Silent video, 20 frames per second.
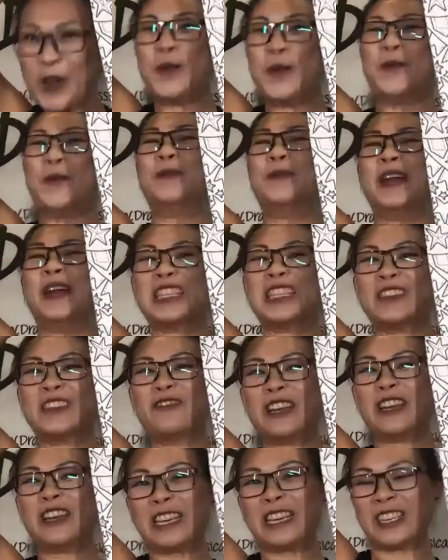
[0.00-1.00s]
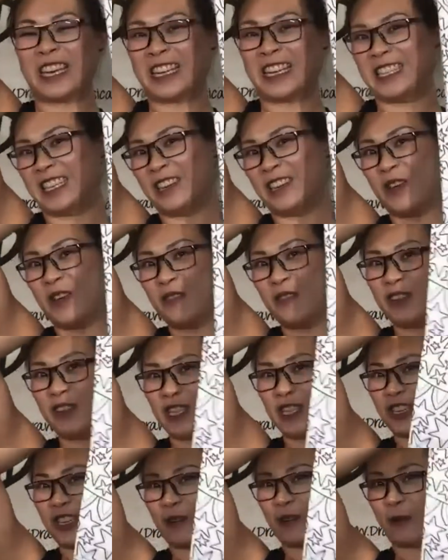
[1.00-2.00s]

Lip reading: But that's a really good idea. Maybe we should come up